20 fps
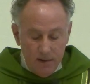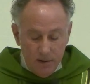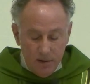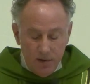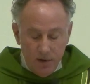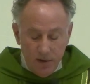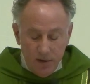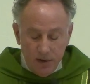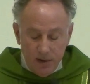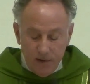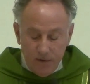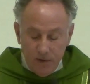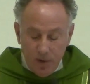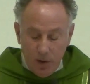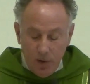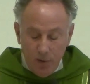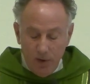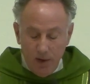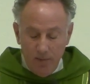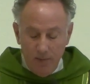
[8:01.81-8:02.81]
So Joseph
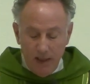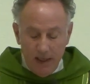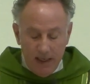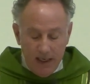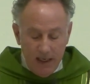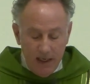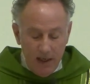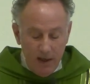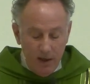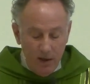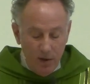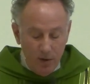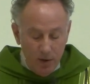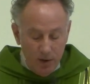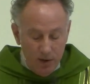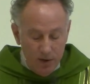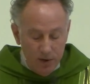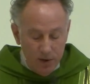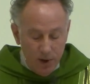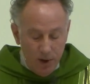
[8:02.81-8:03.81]
told them that he could
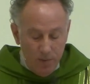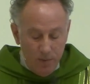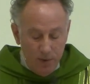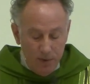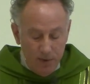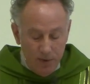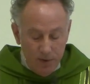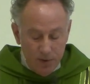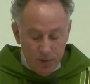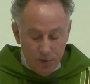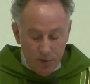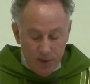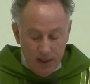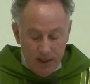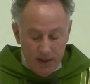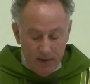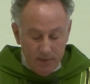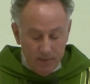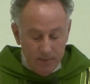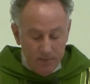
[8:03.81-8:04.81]
interpret their
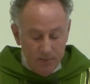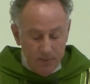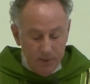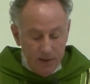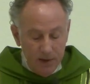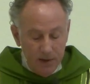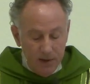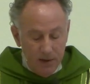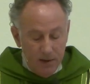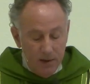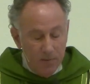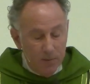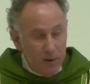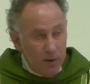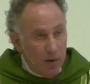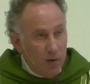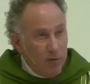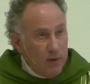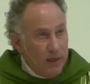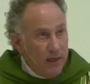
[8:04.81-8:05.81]
dream, but
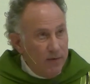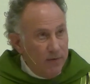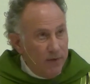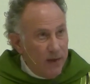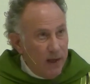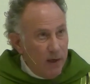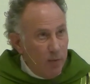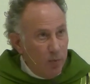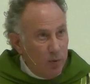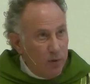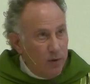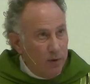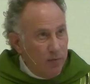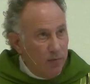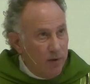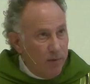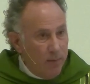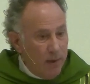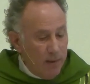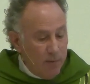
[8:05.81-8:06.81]
only if they would
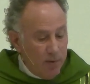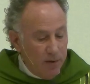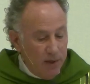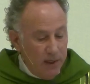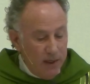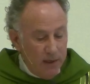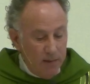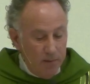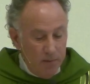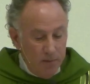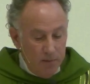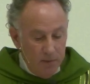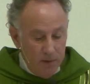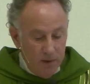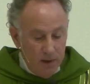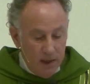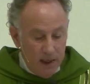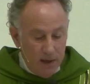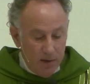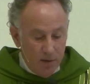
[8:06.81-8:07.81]
remember him
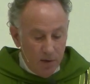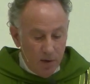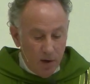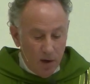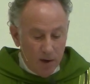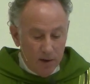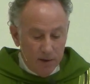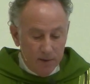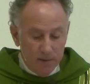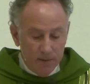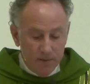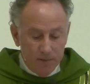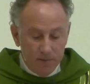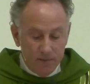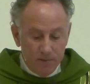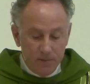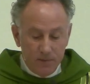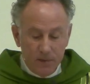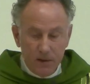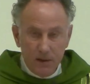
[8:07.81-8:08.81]
later on.
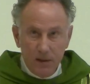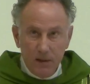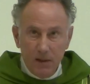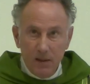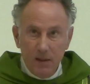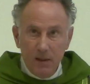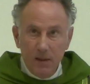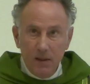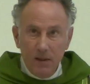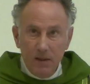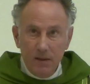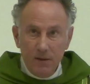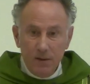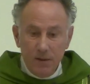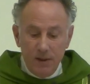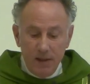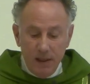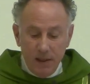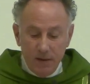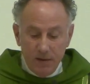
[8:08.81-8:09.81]
And so
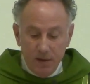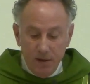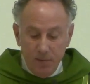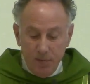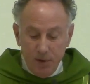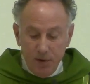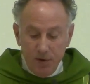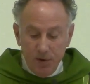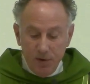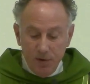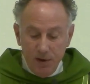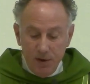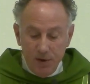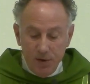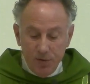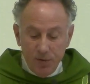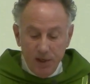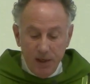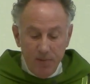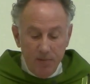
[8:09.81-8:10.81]
he tells the butcher his
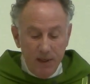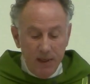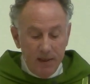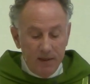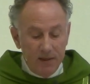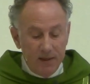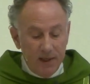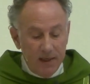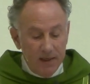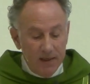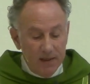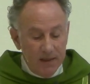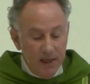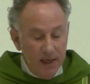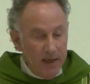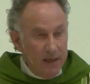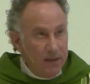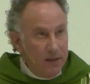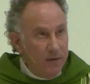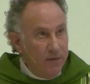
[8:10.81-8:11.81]
dream means that his
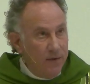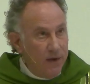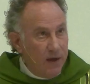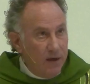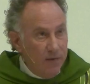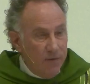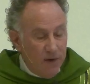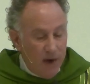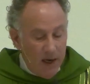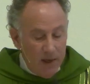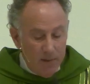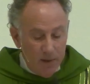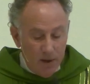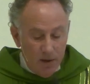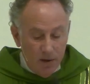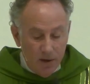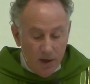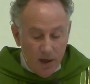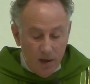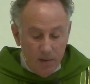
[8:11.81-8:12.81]
days of confinement
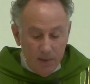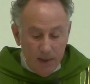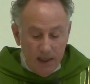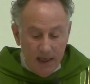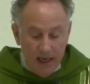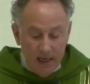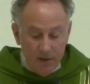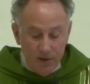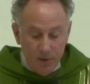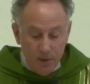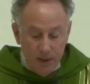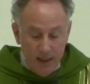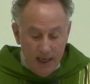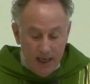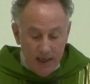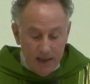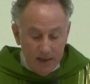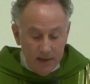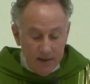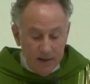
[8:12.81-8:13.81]
are coming to an
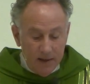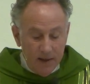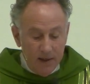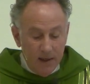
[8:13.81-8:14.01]
end,